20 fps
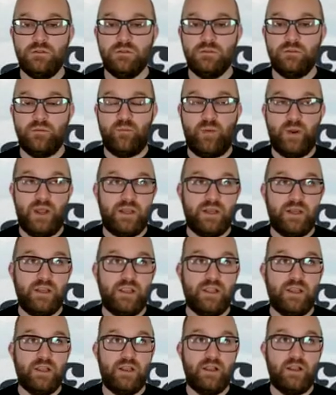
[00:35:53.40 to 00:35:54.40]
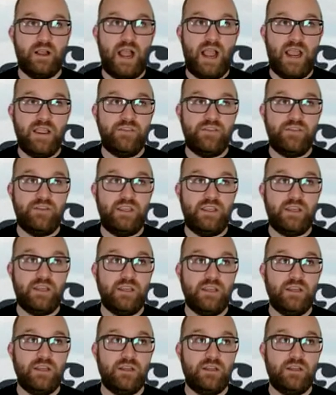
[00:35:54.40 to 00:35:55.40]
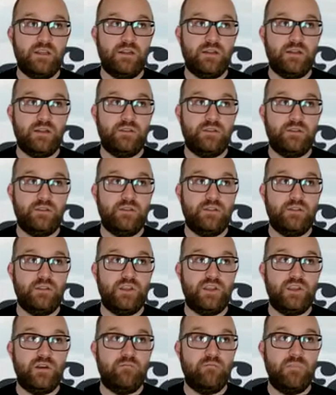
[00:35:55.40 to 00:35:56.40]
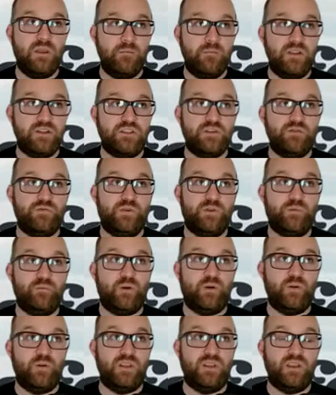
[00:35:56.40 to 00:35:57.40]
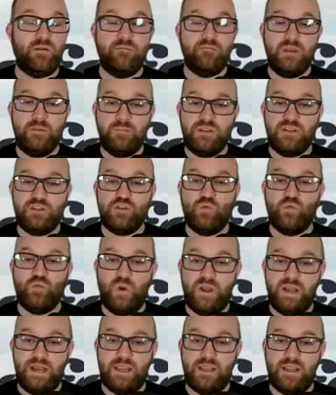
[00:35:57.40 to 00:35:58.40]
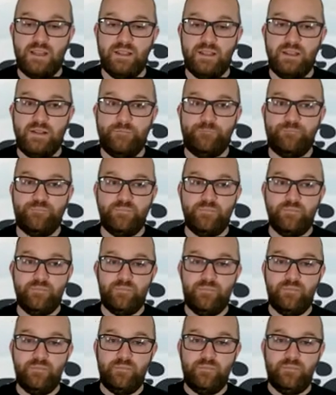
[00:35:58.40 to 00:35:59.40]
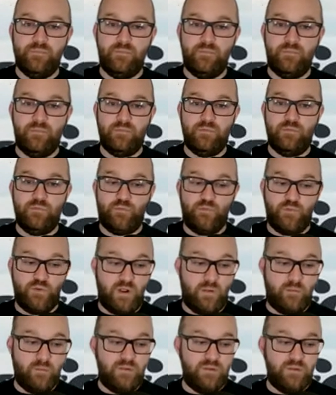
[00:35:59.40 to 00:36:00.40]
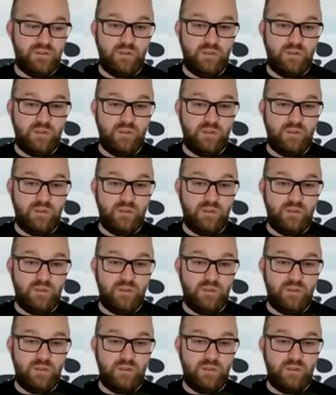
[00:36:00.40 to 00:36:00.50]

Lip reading: But I think the commitment to football, the commitment to winning from the